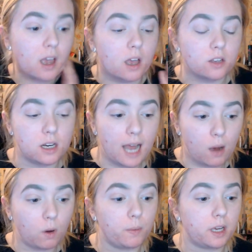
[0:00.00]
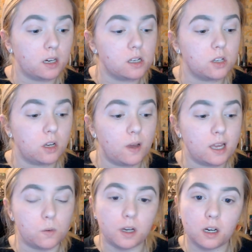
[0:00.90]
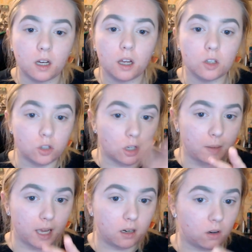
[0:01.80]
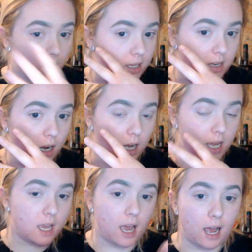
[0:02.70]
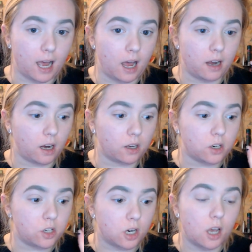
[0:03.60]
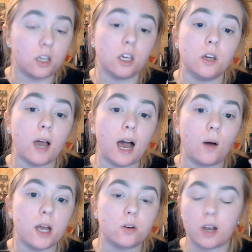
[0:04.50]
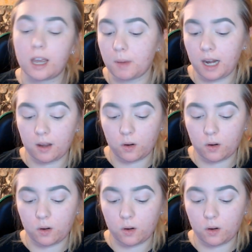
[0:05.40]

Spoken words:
So now what we're going to do is we're going to zoom in on this eye, and I'm going to show you how I create my little